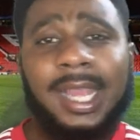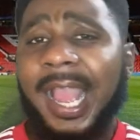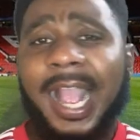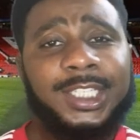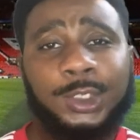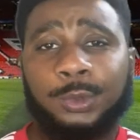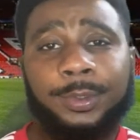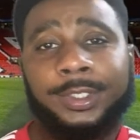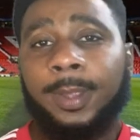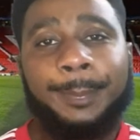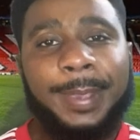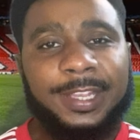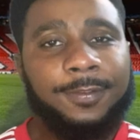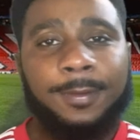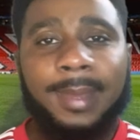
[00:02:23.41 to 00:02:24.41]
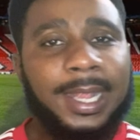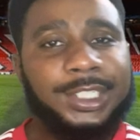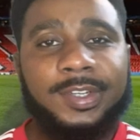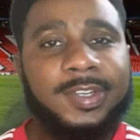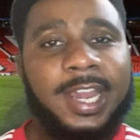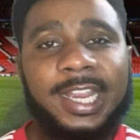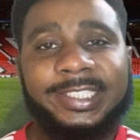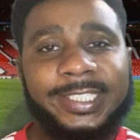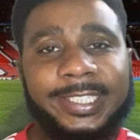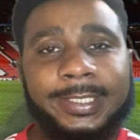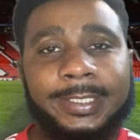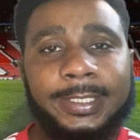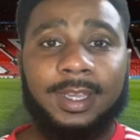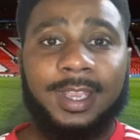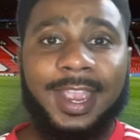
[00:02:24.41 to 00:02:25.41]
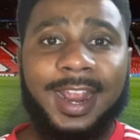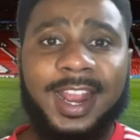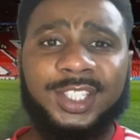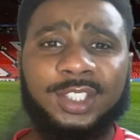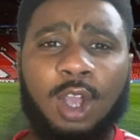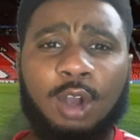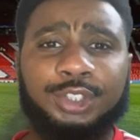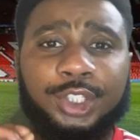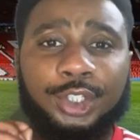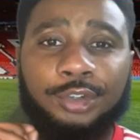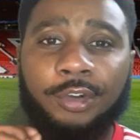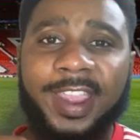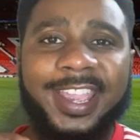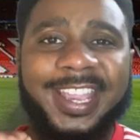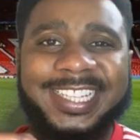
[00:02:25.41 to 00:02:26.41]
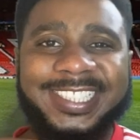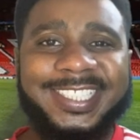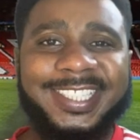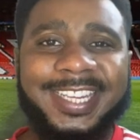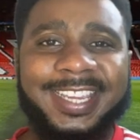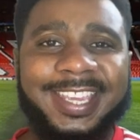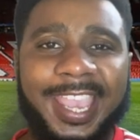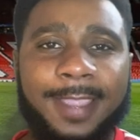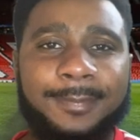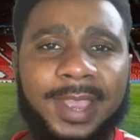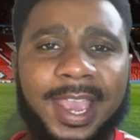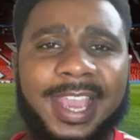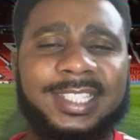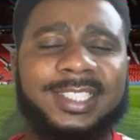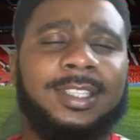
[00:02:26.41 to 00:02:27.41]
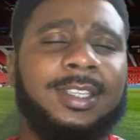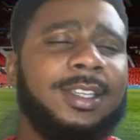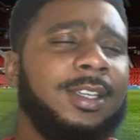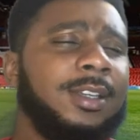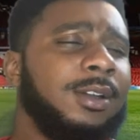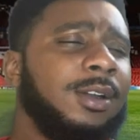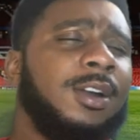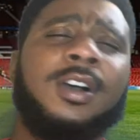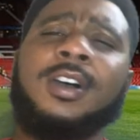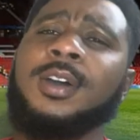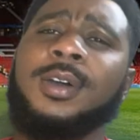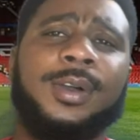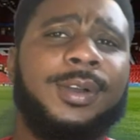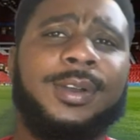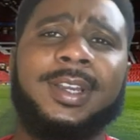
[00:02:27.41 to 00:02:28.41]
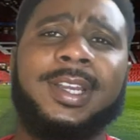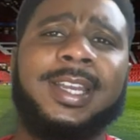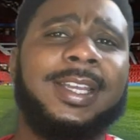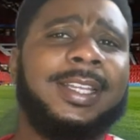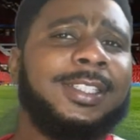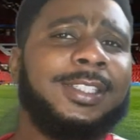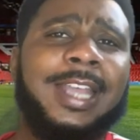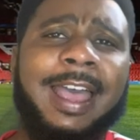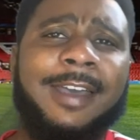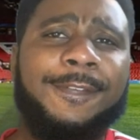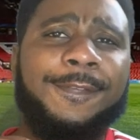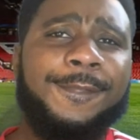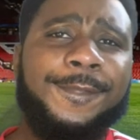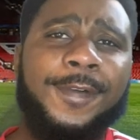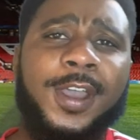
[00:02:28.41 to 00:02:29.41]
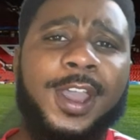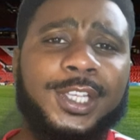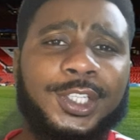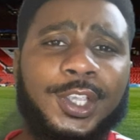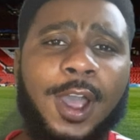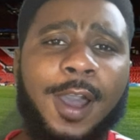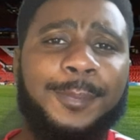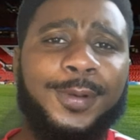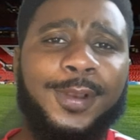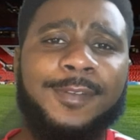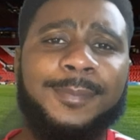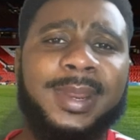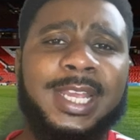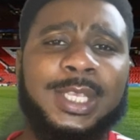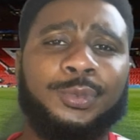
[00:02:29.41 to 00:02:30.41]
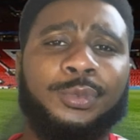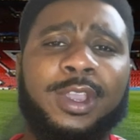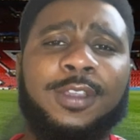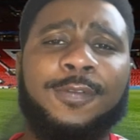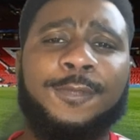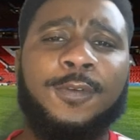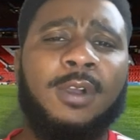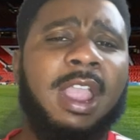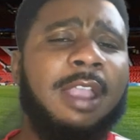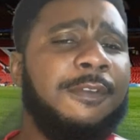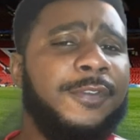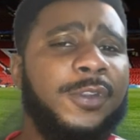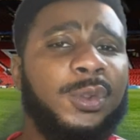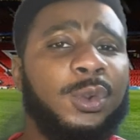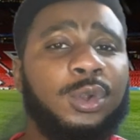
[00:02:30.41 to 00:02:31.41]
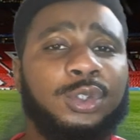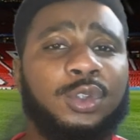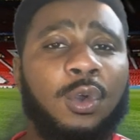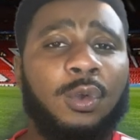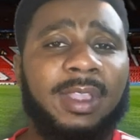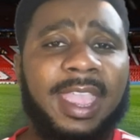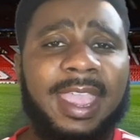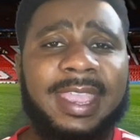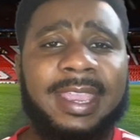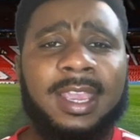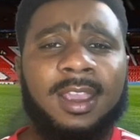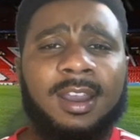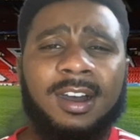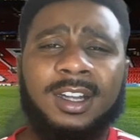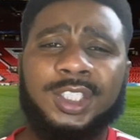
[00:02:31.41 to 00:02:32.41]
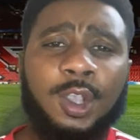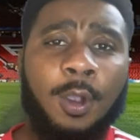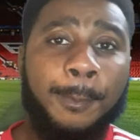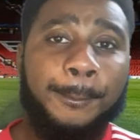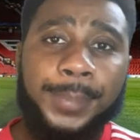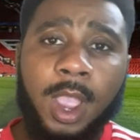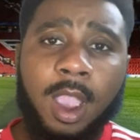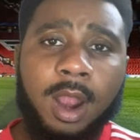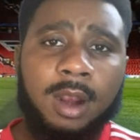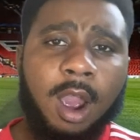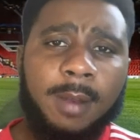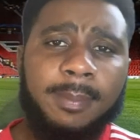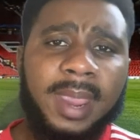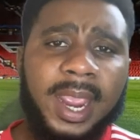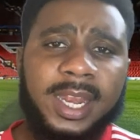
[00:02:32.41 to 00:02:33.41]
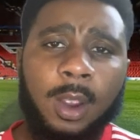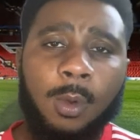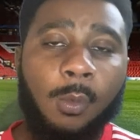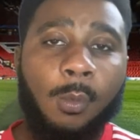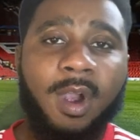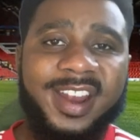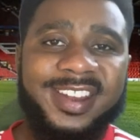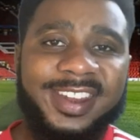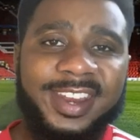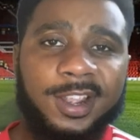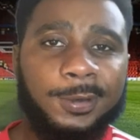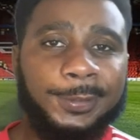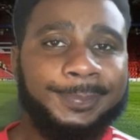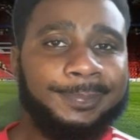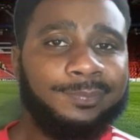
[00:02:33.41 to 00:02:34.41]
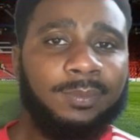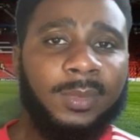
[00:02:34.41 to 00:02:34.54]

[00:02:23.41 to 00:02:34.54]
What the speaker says: I just want the best for Manchester United. And let's go straight into that game, guys. Oh, that first couple of minutes where you thought everything looked okay until Bernard made it 1-0.